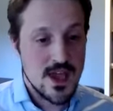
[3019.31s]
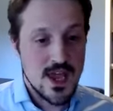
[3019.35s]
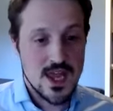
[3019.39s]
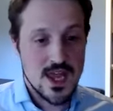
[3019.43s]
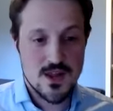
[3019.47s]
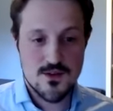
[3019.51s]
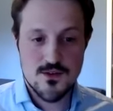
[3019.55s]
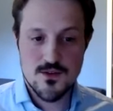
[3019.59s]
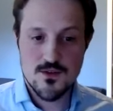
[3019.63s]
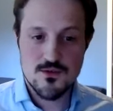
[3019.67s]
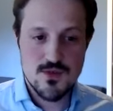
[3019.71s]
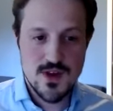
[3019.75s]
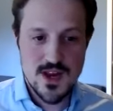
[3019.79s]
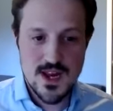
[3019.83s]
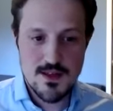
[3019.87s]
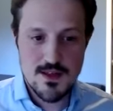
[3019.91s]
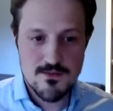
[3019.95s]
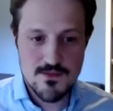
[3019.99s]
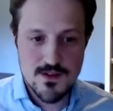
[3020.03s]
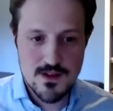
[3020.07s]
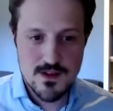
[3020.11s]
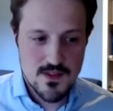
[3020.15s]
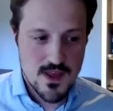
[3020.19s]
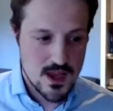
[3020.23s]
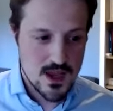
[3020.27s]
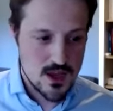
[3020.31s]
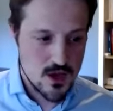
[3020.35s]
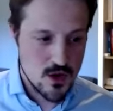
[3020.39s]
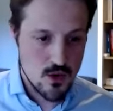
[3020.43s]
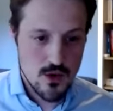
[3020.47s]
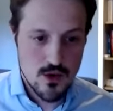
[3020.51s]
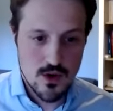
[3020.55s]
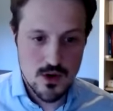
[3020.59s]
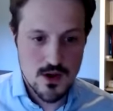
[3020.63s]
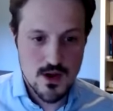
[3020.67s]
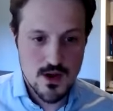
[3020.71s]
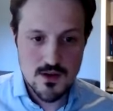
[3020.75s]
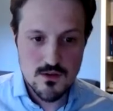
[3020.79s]
And if you really think that you're
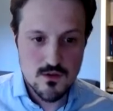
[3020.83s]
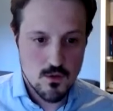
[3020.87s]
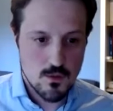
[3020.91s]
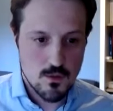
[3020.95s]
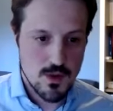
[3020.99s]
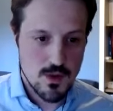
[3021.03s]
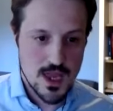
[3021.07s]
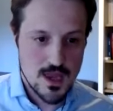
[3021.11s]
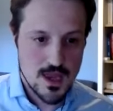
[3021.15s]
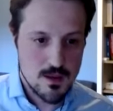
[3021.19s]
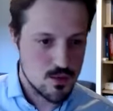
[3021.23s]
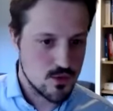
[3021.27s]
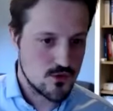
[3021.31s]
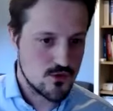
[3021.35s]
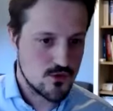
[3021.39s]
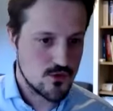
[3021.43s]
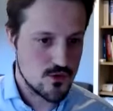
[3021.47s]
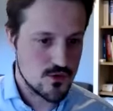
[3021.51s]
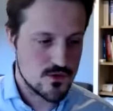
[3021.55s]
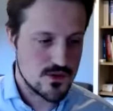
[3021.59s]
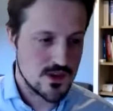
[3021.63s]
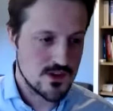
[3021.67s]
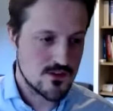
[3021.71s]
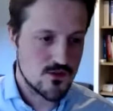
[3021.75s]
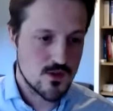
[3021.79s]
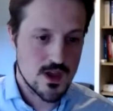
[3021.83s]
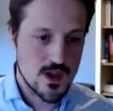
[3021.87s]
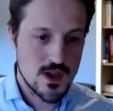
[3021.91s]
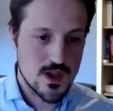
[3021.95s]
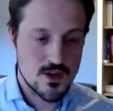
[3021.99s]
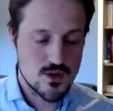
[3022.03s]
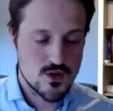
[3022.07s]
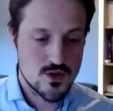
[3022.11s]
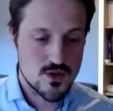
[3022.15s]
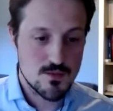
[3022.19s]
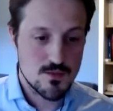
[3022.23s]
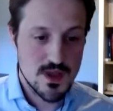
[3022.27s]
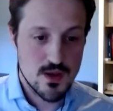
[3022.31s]
not going to be able to
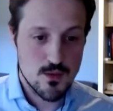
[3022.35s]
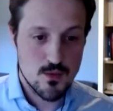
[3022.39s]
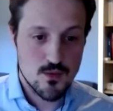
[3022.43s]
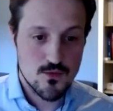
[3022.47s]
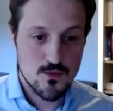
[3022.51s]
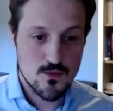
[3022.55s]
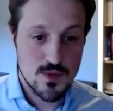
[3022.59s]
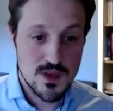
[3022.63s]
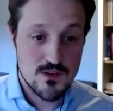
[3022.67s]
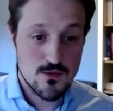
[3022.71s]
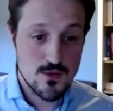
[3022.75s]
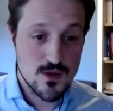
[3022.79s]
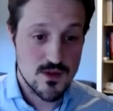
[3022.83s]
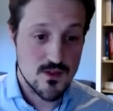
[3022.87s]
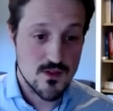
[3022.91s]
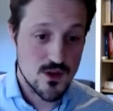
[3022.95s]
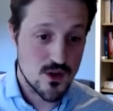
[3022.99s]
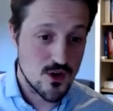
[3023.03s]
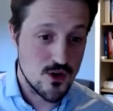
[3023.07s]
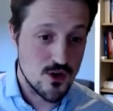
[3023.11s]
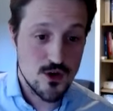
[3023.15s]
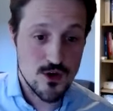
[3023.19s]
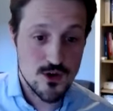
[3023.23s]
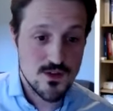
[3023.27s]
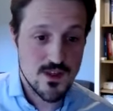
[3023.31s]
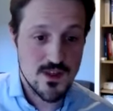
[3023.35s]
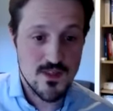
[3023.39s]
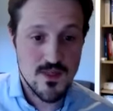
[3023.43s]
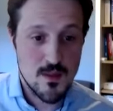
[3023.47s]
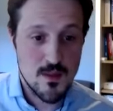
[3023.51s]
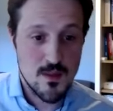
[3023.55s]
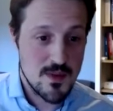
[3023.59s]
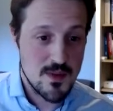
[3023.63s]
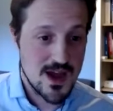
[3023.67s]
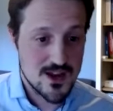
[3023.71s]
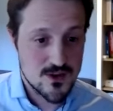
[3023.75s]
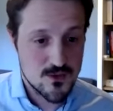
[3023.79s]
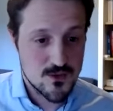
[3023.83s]
distinguish between the good and the
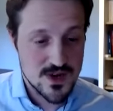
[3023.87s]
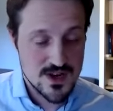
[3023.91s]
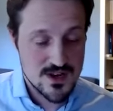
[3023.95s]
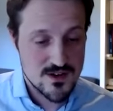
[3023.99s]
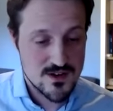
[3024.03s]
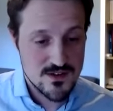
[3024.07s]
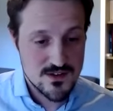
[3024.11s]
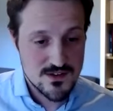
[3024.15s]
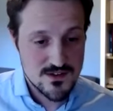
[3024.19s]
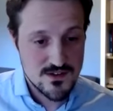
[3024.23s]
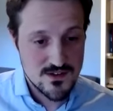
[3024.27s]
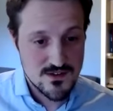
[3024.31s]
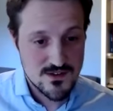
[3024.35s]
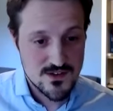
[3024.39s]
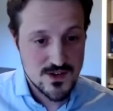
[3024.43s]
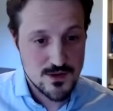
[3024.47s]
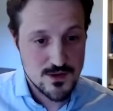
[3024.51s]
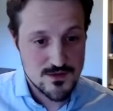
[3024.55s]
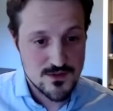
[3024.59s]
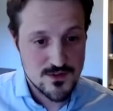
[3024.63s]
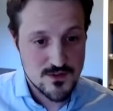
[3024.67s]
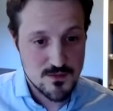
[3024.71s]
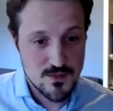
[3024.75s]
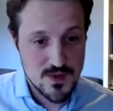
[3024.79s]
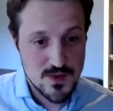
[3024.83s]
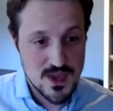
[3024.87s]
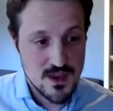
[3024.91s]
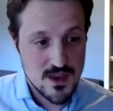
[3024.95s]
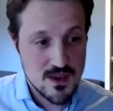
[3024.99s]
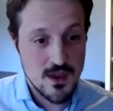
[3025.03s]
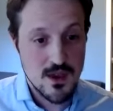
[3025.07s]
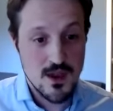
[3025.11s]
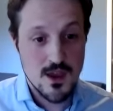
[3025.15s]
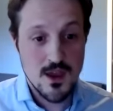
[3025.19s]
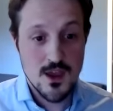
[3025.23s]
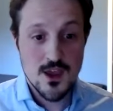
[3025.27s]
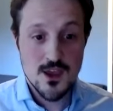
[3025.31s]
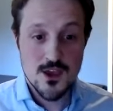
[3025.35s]
bad witness, so to
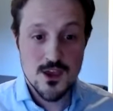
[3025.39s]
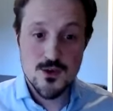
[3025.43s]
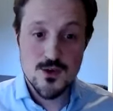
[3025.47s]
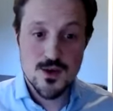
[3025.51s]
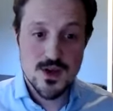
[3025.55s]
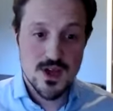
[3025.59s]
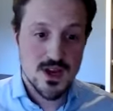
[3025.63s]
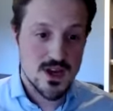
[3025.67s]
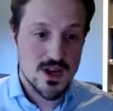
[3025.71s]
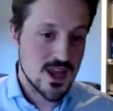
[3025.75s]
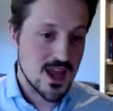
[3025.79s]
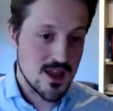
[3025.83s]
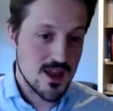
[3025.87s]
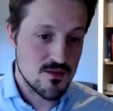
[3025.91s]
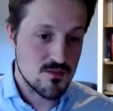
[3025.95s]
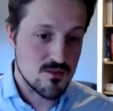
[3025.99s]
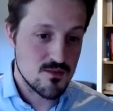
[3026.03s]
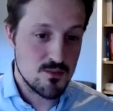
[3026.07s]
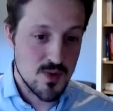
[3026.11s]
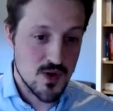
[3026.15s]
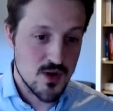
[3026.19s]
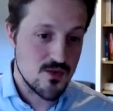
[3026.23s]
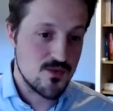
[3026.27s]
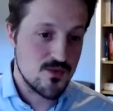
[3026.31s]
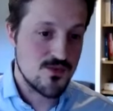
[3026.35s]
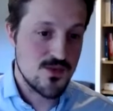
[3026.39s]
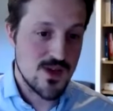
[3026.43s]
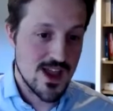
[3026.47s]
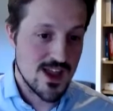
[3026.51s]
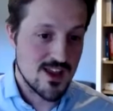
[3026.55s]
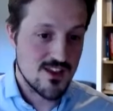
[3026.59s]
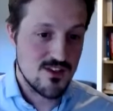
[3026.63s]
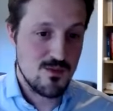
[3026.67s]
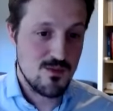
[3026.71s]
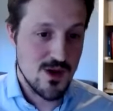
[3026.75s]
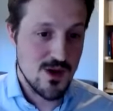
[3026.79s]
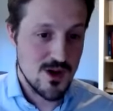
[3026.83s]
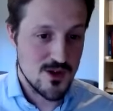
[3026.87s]
speak, you can get both
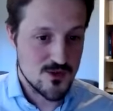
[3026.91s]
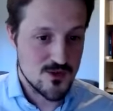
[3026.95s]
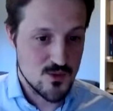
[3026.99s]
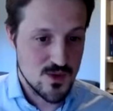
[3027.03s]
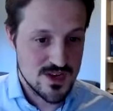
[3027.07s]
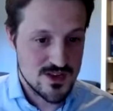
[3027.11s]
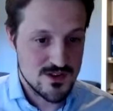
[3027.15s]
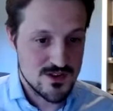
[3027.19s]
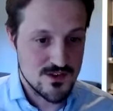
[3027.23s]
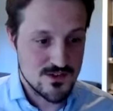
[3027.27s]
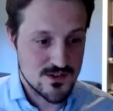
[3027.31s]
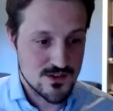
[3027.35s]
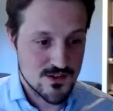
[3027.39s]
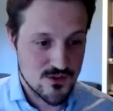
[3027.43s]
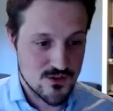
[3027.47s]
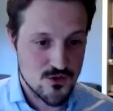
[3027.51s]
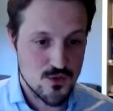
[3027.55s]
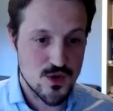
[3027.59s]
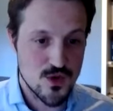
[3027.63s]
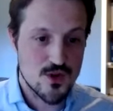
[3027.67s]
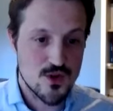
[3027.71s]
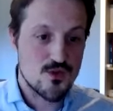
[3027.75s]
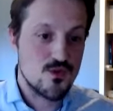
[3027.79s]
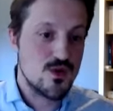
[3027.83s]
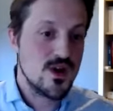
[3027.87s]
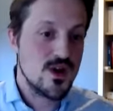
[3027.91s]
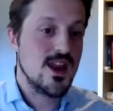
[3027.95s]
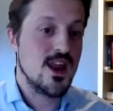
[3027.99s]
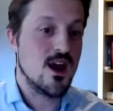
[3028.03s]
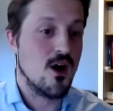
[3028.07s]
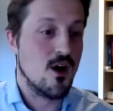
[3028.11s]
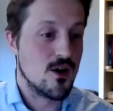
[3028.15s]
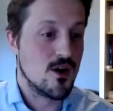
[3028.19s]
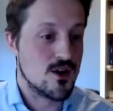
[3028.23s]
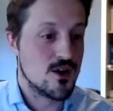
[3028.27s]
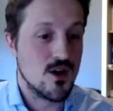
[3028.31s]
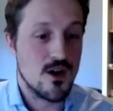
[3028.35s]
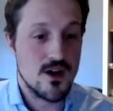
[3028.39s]
expert witnesses to agree
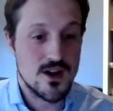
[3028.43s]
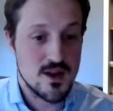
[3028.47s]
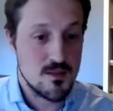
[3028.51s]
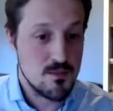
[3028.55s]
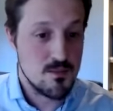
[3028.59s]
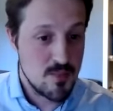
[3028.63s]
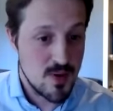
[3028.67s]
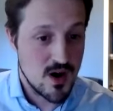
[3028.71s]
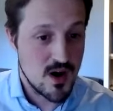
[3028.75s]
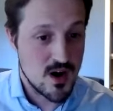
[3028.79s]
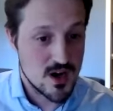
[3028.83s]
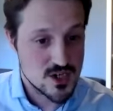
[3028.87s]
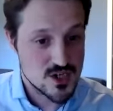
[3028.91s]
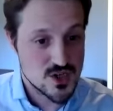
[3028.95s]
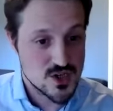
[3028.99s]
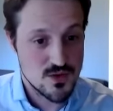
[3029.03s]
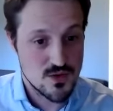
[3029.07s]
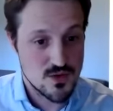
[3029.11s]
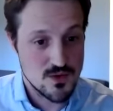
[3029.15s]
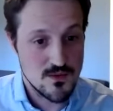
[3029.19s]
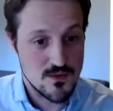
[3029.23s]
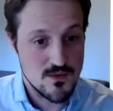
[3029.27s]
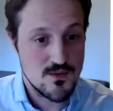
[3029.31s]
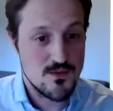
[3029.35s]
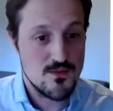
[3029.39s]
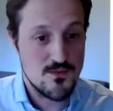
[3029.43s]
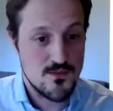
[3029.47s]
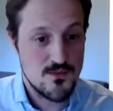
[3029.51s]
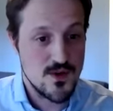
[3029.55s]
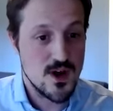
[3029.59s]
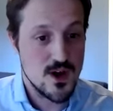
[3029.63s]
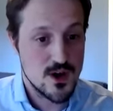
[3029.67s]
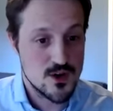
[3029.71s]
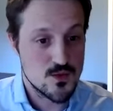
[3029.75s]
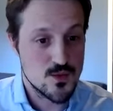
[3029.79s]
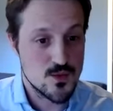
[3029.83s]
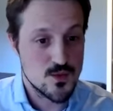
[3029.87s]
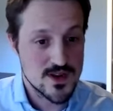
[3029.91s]
on an impartial
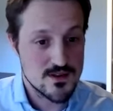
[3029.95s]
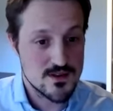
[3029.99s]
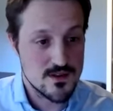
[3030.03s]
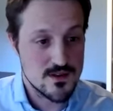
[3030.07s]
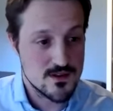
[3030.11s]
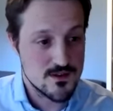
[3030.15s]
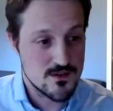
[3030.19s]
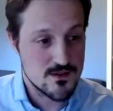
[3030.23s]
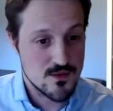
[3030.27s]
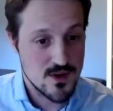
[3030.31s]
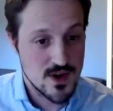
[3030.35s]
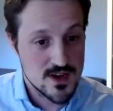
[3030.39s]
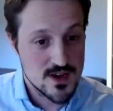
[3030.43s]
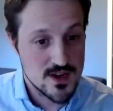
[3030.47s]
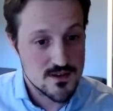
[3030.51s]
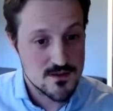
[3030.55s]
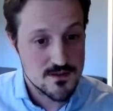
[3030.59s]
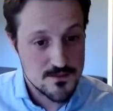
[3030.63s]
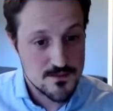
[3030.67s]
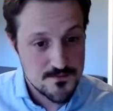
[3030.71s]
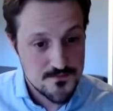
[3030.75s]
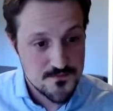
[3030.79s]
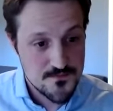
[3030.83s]
third witness, right?